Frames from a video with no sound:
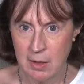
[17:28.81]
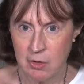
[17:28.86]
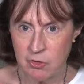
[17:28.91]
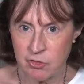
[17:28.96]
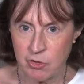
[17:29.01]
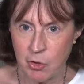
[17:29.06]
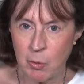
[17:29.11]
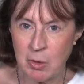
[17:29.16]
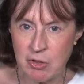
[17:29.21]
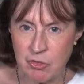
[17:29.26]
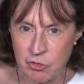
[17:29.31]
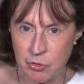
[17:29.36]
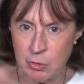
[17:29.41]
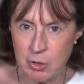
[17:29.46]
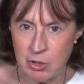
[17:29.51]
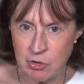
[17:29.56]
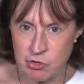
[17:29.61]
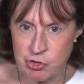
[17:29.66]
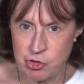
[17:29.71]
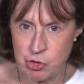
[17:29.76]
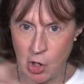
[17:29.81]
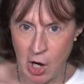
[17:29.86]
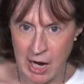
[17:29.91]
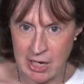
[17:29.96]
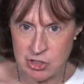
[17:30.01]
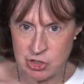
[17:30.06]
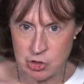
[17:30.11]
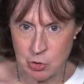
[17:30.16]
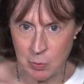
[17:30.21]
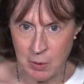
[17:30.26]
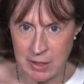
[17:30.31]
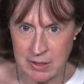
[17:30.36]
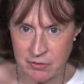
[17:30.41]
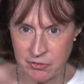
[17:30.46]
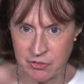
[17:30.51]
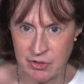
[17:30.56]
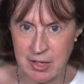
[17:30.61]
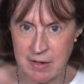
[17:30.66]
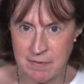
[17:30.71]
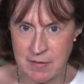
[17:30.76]
So as soon as Joshua
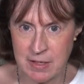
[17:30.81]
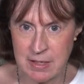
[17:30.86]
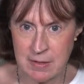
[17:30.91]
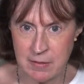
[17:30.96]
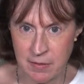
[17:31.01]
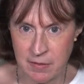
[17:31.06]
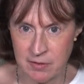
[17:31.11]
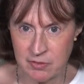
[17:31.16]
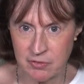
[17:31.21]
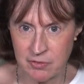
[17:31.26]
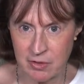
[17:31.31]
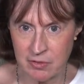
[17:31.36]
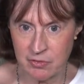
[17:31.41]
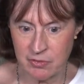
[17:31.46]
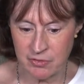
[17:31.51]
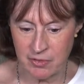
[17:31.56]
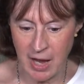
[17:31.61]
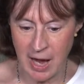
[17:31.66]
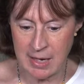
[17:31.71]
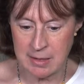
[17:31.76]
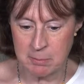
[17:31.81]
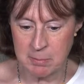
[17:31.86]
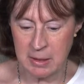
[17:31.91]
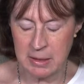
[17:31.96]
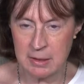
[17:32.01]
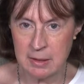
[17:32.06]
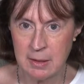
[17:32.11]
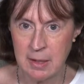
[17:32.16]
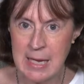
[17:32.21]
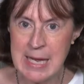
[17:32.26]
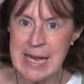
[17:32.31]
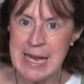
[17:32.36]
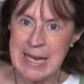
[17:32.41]
is given this assignment,